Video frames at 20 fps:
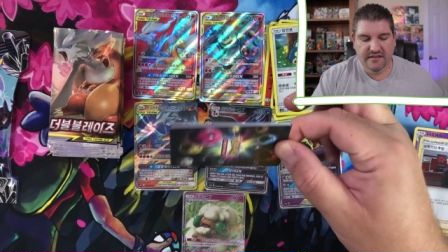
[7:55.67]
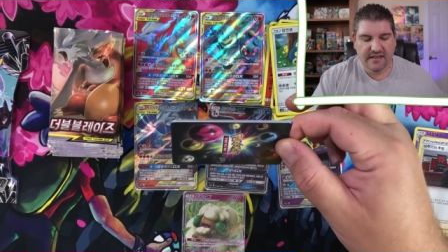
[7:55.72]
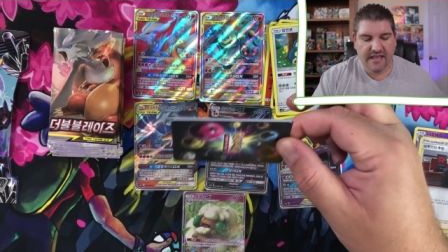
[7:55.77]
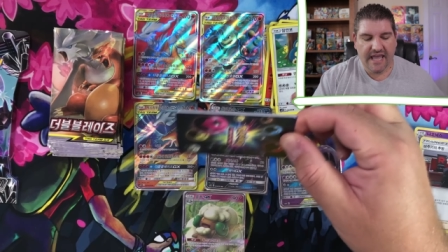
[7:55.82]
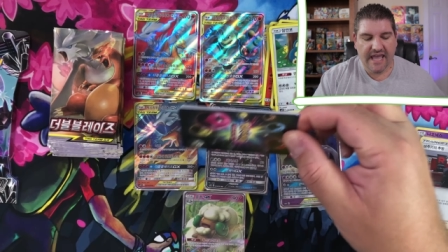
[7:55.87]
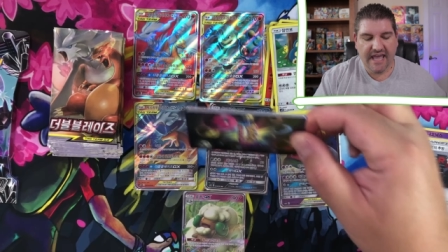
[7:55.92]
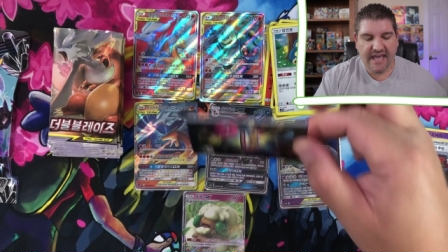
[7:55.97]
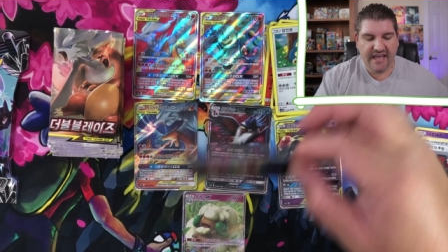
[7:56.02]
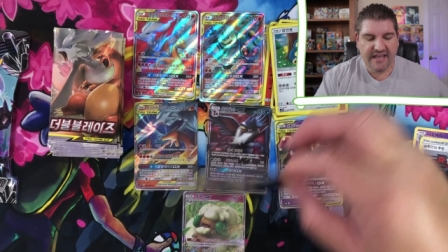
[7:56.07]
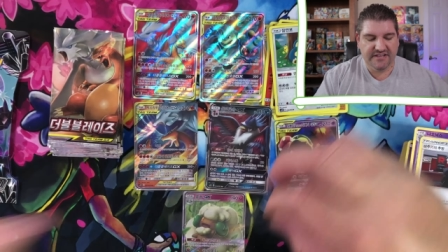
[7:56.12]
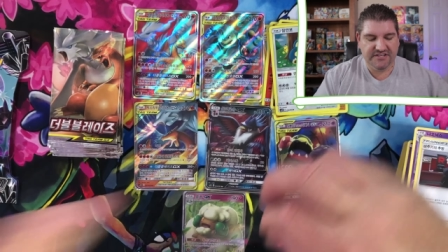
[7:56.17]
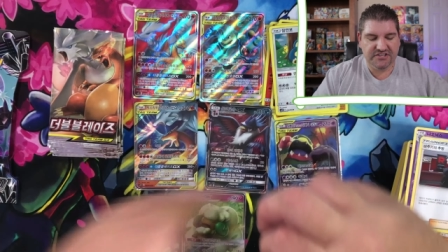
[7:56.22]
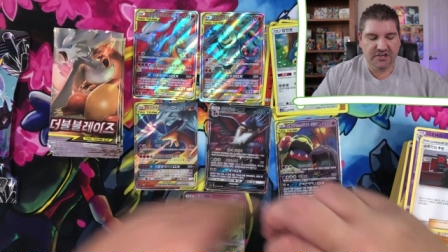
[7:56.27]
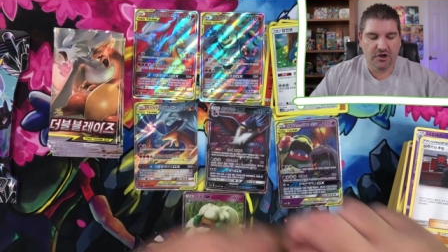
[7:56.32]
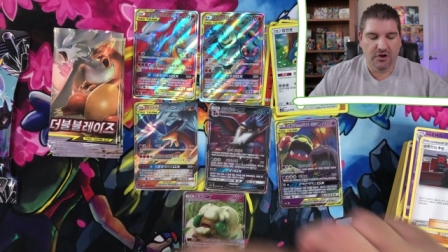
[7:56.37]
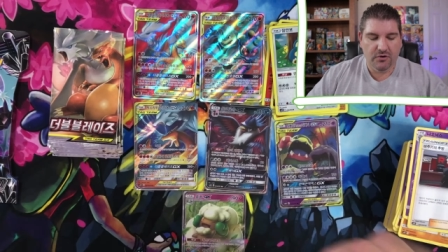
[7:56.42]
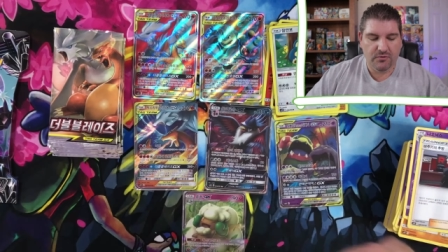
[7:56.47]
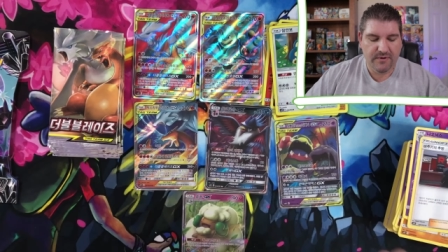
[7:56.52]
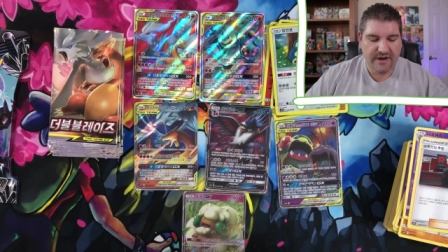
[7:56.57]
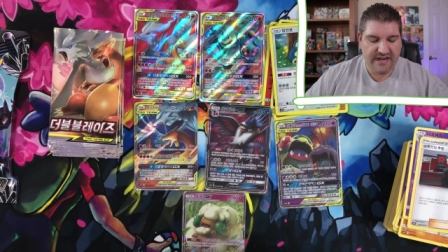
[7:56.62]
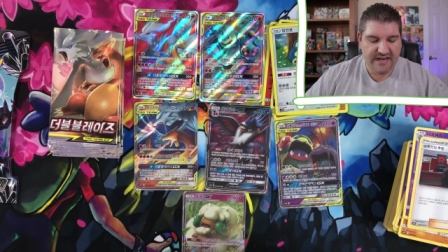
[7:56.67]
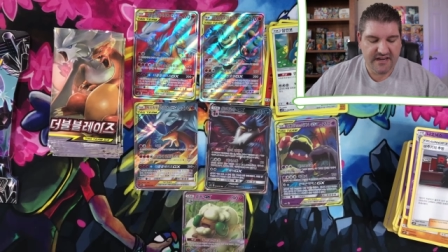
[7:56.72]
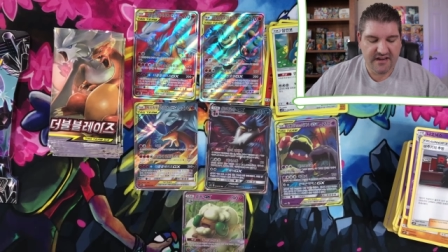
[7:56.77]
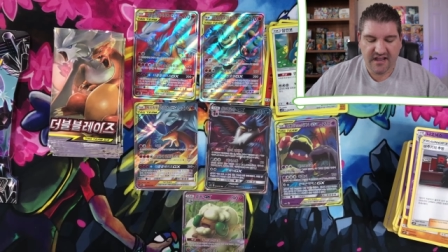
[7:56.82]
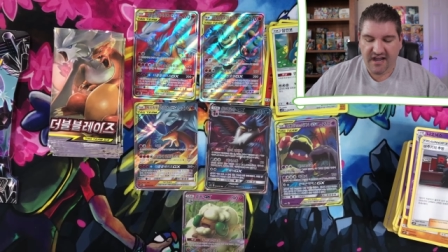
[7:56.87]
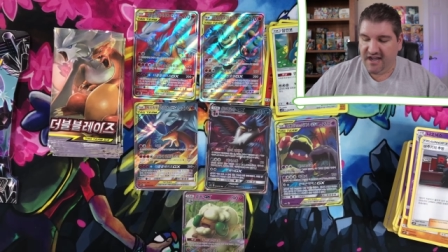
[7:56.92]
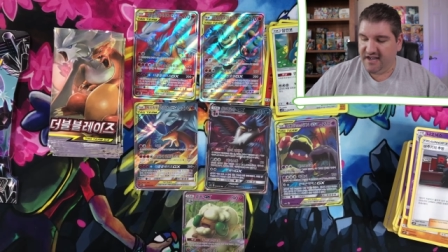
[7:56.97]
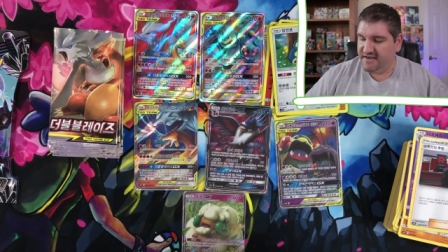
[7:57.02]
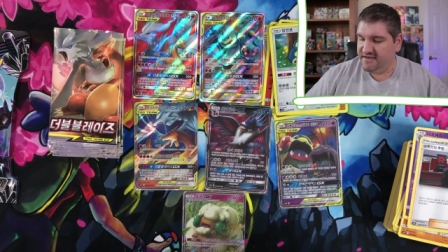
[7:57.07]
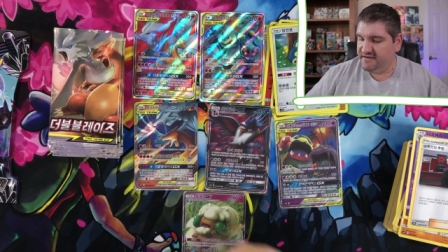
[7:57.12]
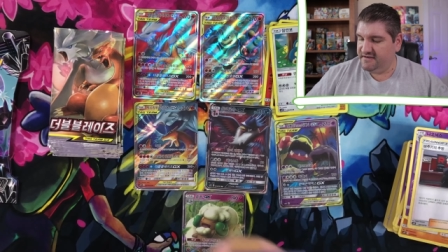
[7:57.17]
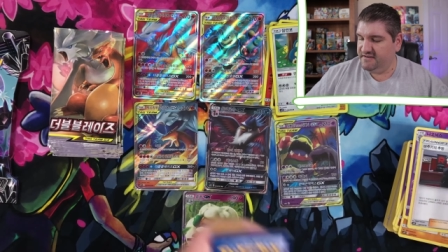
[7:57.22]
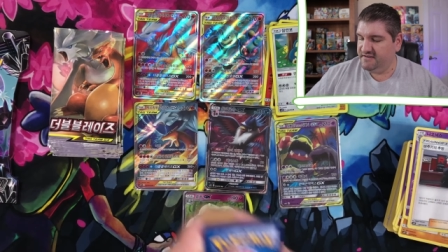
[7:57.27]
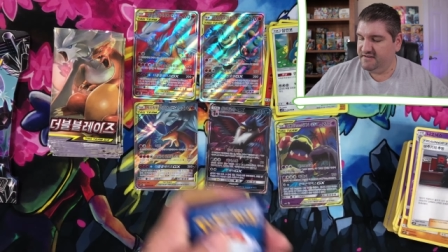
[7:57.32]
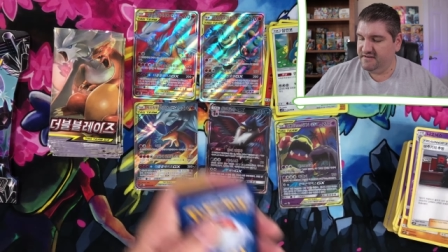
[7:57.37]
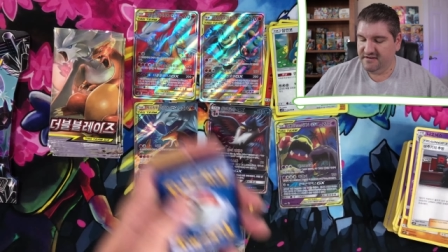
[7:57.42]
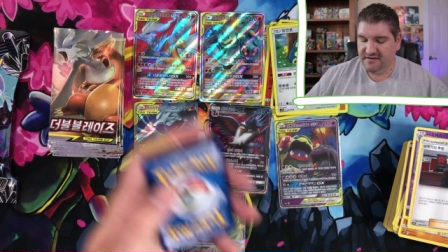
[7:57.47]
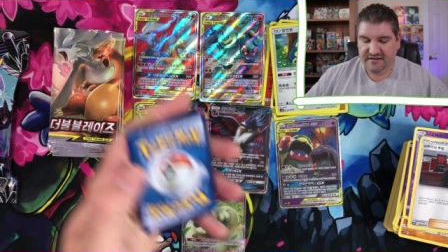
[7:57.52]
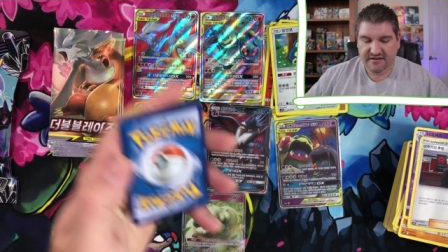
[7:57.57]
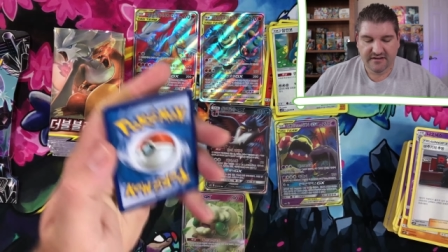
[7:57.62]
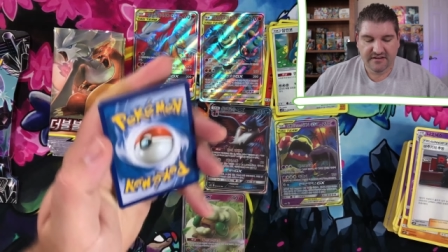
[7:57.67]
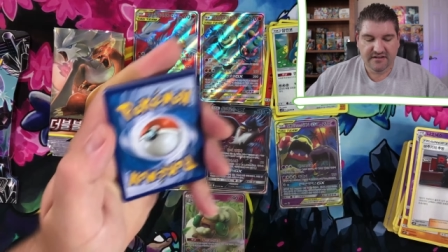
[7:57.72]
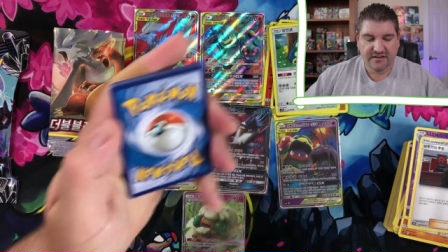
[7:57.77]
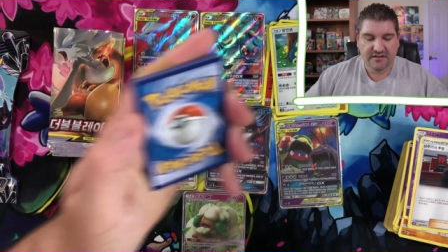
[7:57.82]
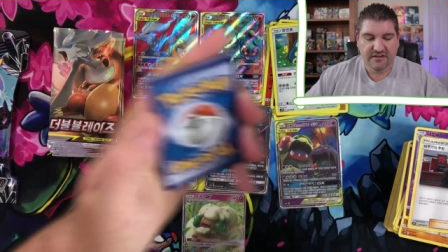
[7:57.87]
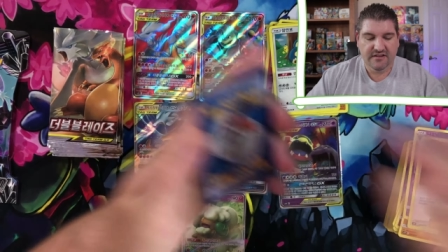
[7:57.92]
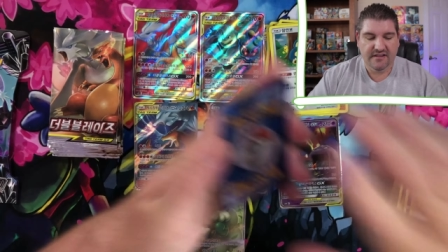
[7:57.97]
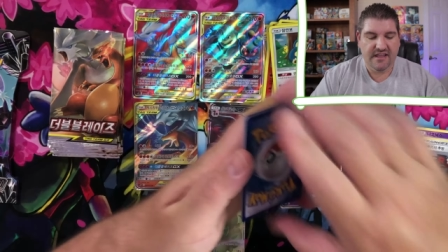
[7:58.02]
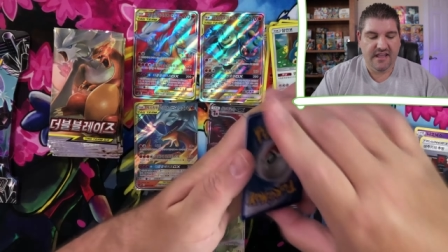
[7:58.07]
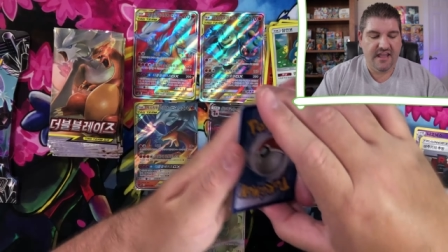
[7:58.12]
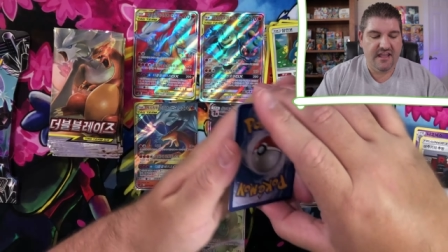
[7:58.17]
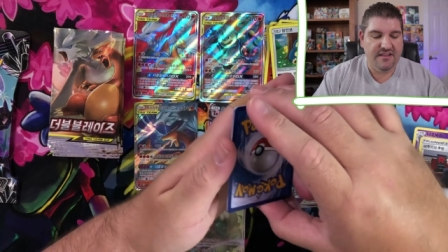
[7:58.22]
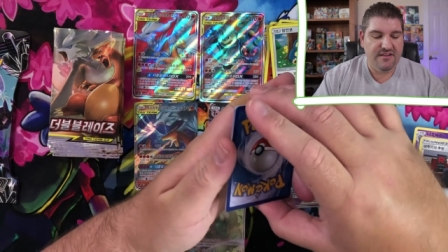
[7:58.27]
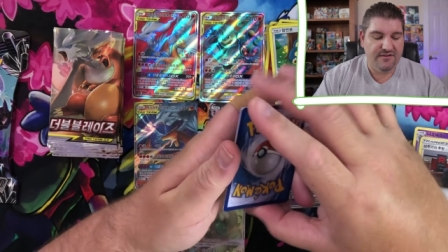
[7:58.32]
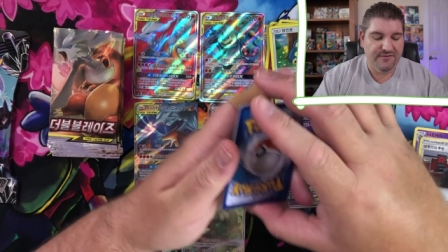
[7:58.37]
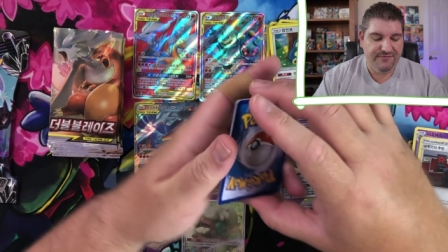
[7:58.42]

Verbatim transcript: has already gotten a